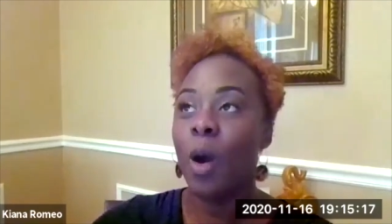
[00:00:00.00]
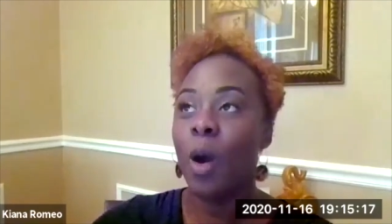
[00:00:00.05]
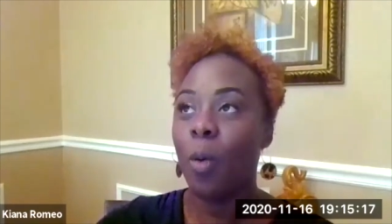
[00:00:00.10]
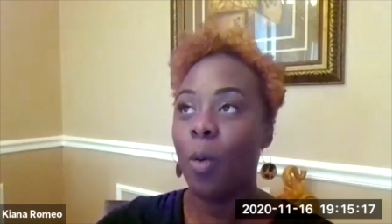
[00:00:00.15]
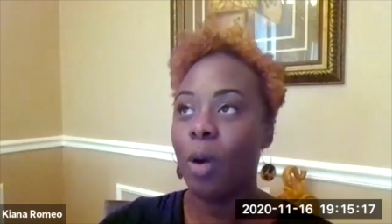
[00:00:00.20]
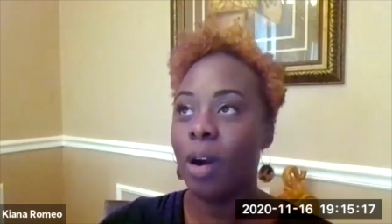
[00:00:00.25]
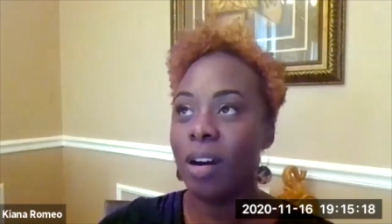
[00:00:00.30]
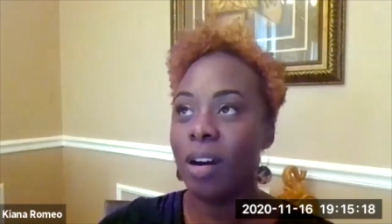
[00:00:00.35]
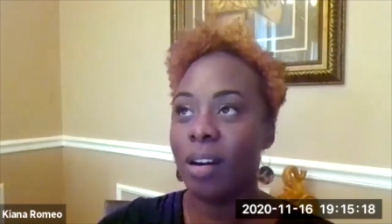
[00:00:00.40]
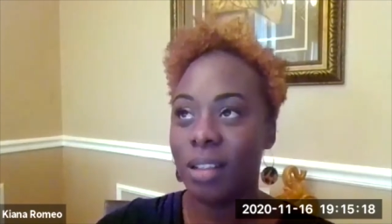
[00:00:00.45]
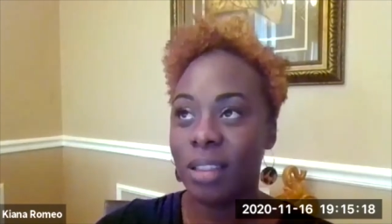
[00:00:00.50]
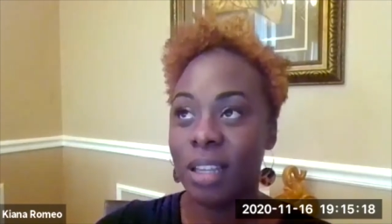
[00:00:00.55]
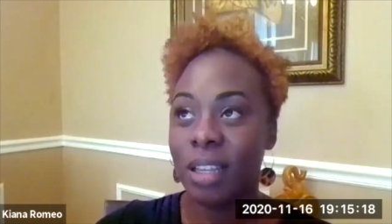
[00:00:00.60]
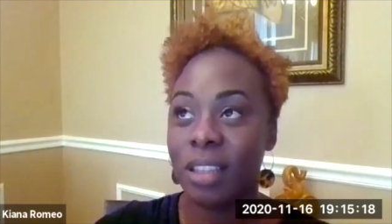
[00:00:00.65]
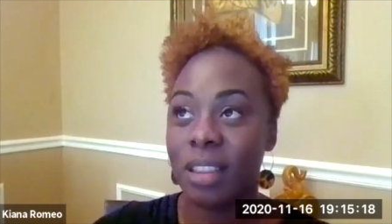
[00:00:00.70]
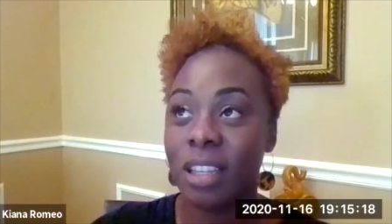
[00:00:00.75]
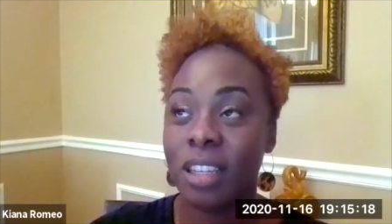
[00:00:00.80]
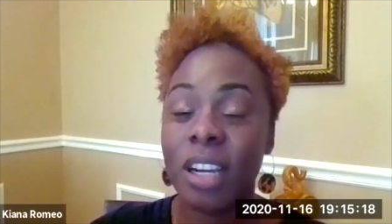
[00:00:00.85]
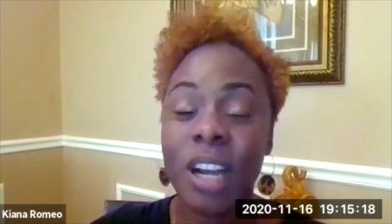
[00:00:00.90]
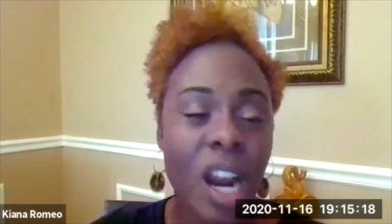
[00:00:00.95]
Well,
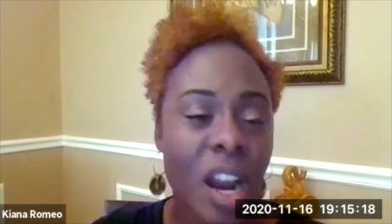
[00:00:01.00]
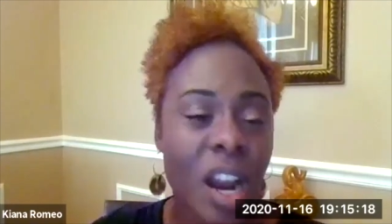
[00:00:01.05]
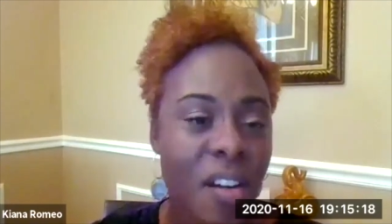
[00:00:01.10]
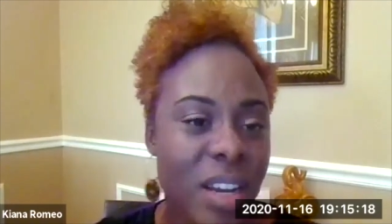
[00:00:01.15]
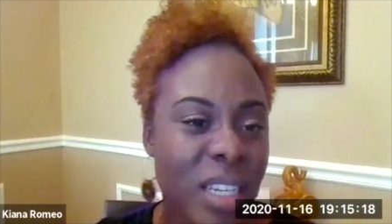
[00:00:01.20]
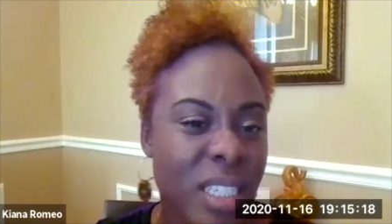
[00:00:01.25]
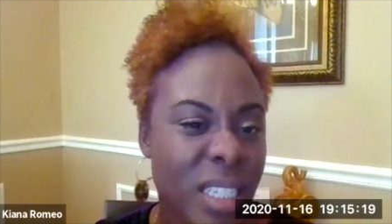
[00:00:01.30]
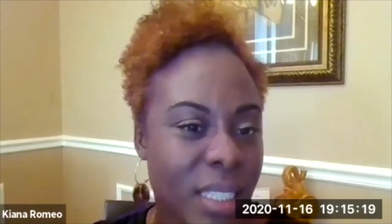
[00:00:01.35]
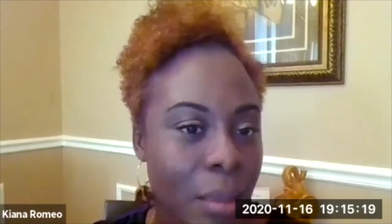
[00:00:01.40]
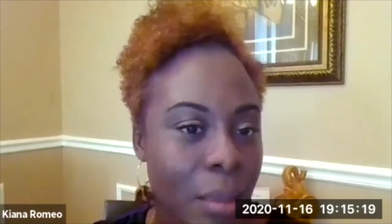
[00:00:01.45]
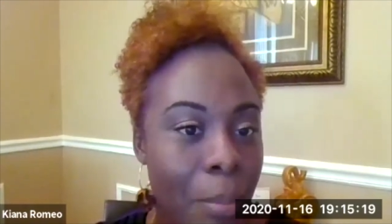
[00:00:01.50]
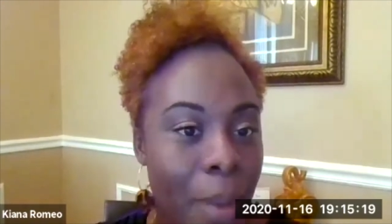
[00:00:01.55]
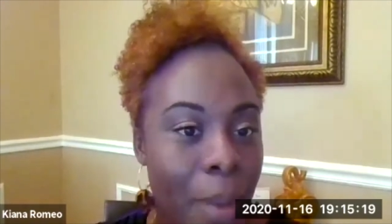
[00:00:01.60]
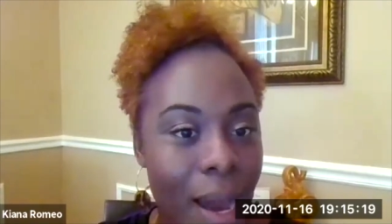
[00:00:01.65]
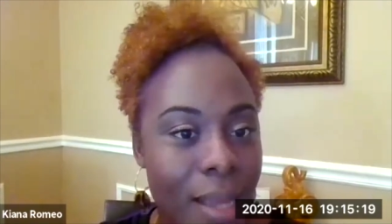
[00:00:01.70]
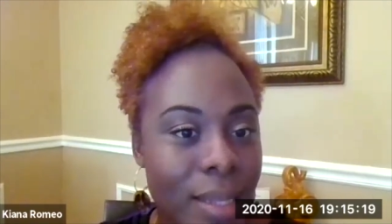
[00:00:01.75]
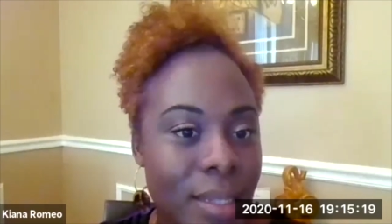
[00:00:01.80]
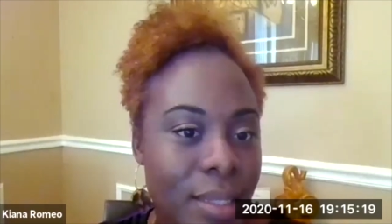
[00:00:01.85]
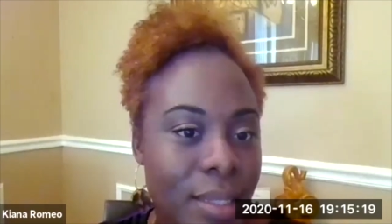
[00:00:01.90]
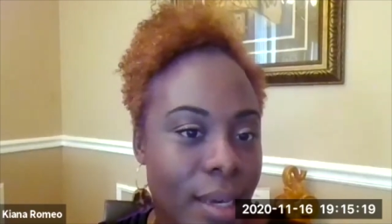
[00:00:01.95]
the, the courage is a
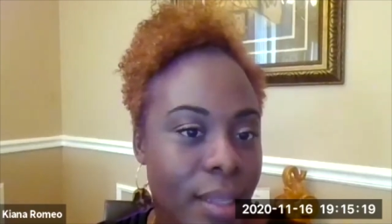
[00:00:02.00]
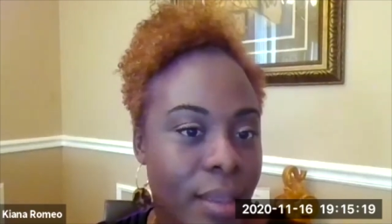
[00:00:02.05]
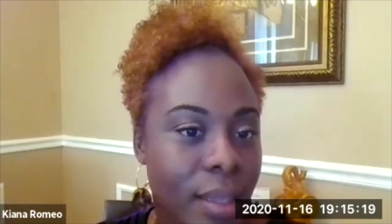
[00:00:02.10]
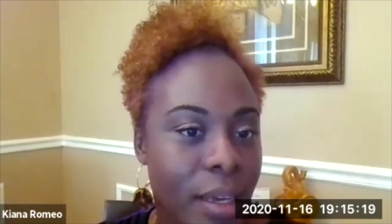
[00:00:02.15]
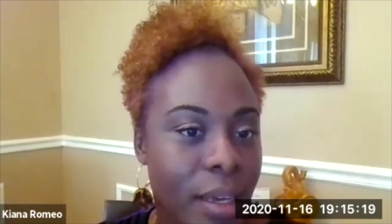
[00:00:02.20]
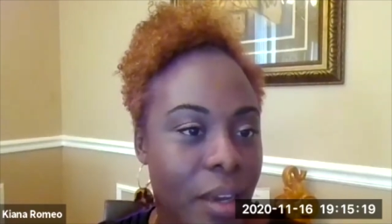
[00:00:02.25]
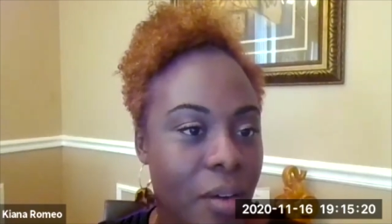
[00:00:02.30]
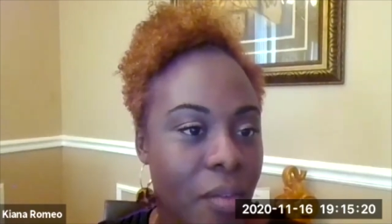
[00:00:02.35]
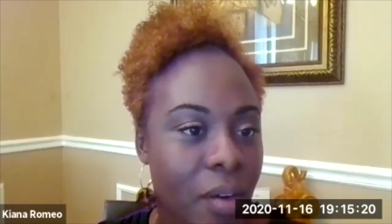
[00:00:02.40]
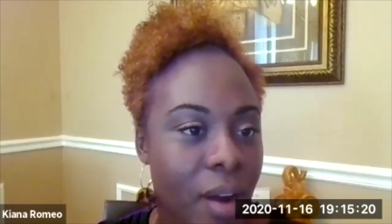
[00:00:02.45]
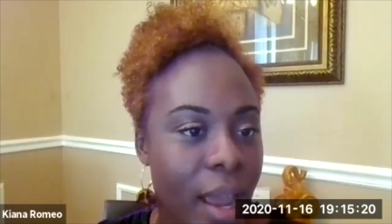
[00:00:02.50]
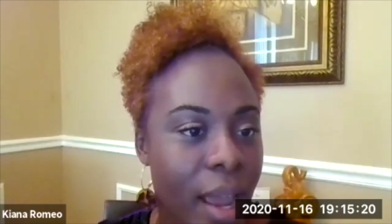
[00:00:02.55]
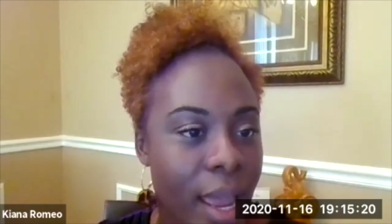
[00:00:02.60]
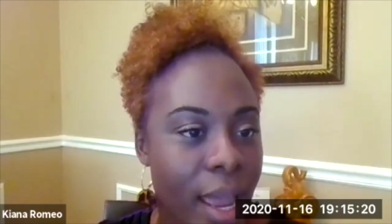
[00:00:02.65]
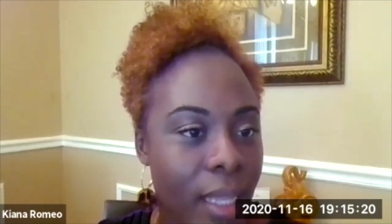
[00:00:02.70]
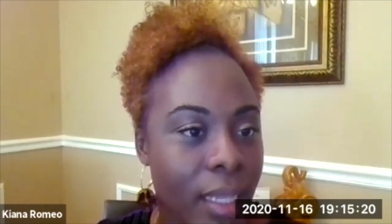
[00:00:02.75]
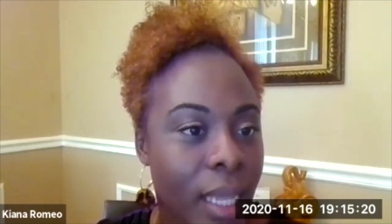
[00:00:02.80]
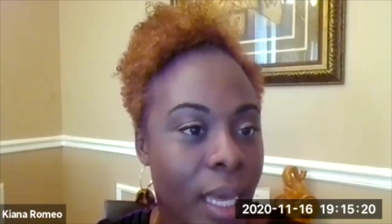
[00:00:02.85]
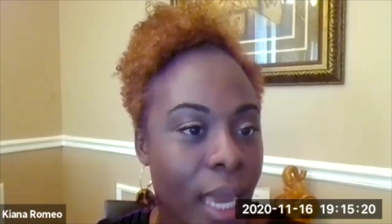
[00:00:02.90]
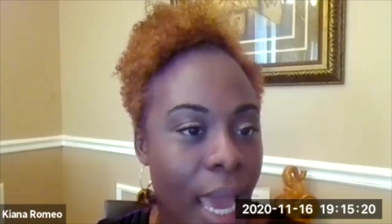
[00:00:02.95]
mindset thing,
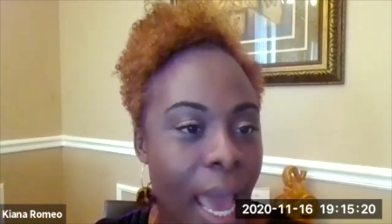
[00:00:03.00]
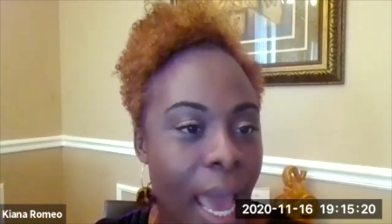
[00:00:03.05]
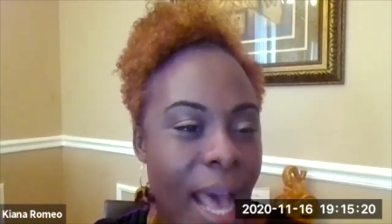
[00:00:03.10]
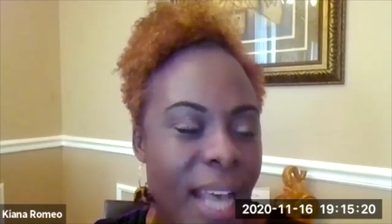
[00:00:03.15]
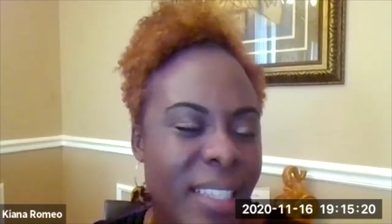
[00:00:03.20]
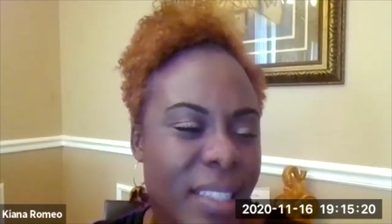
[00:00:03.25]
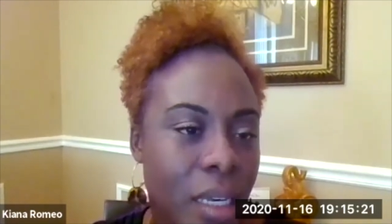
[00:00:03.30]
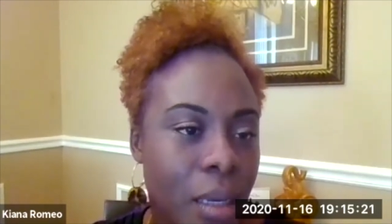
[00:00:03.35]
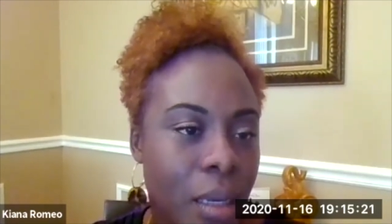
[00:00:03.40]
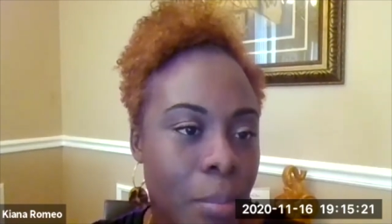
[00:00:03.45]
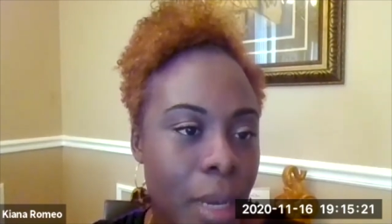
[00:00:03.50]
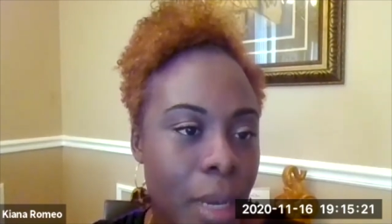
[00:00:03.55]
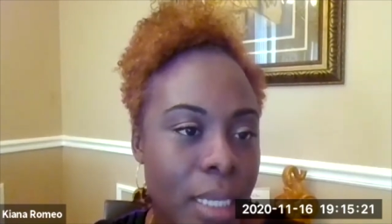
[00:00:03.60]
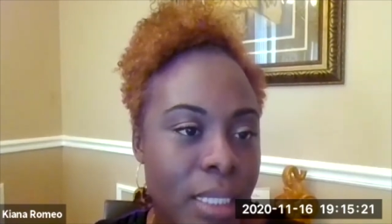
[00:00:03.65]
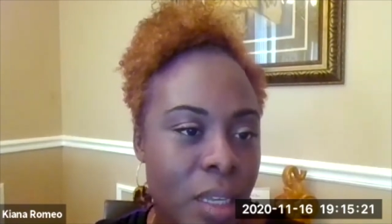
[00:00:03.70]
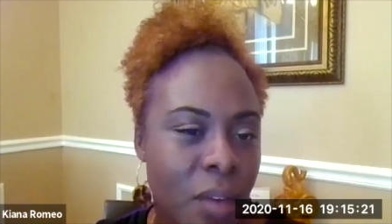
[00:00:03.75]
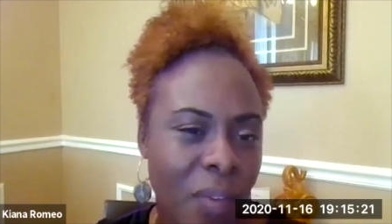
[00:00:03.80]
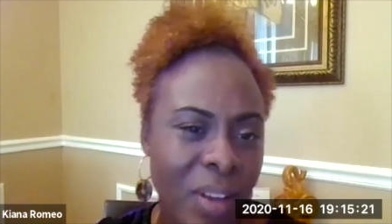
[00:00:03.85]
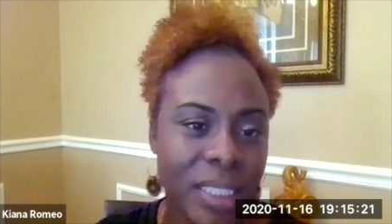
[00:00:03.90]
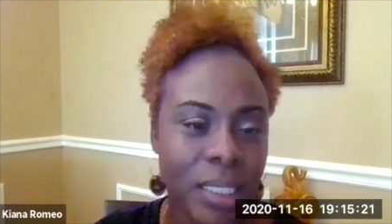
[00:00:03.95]
right? Like asking
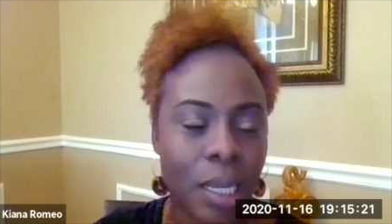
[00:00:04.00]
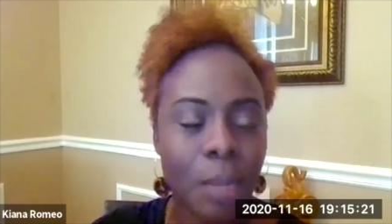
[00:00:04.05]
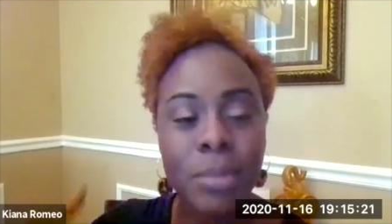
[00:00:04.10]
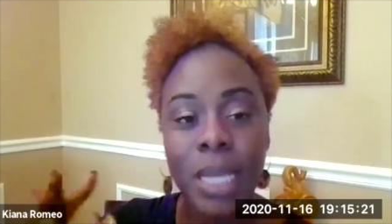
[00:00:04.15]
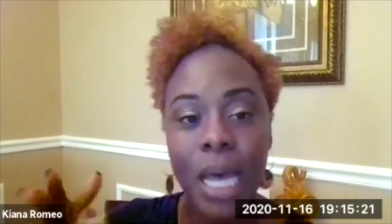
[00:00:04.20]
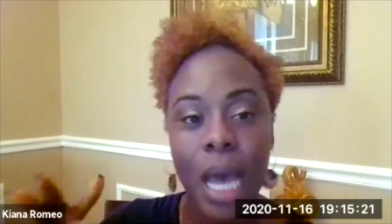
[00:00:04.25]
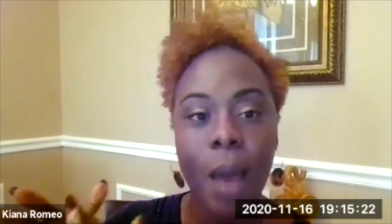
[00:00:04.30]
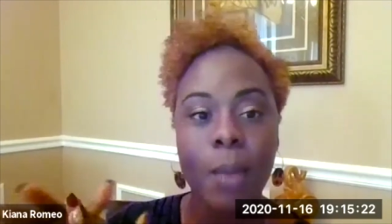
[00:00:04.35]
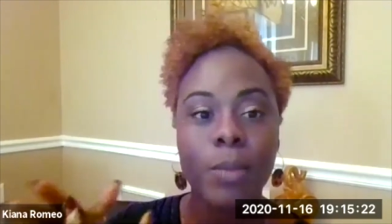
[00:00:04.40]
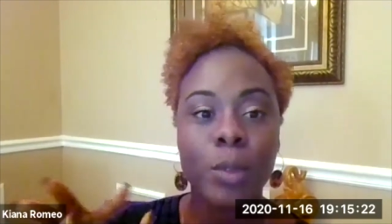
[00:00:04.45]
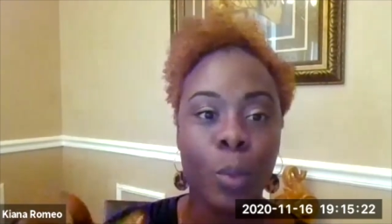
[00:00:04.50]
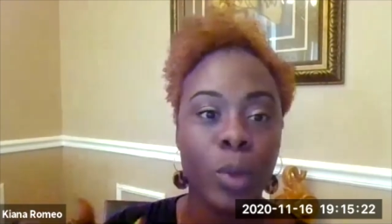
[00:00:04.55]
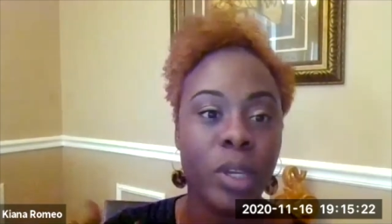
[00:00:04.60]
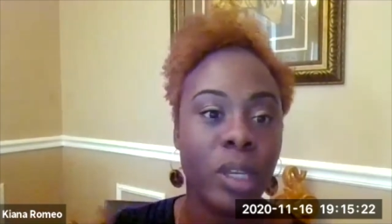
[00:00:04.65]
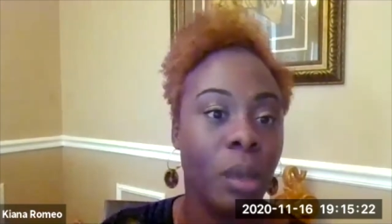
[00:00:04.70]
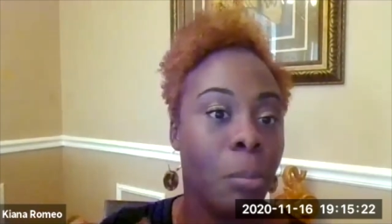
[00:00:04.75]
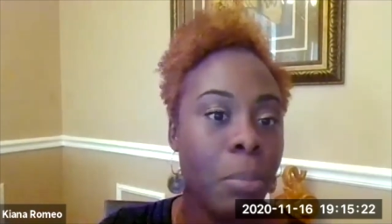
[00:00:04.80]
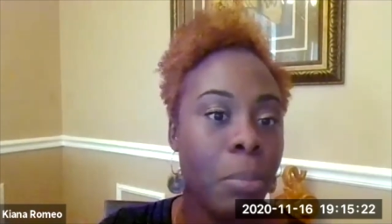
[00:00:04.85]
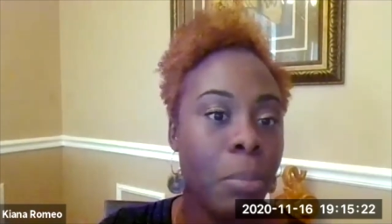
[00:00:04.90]
myself, and sometimes we can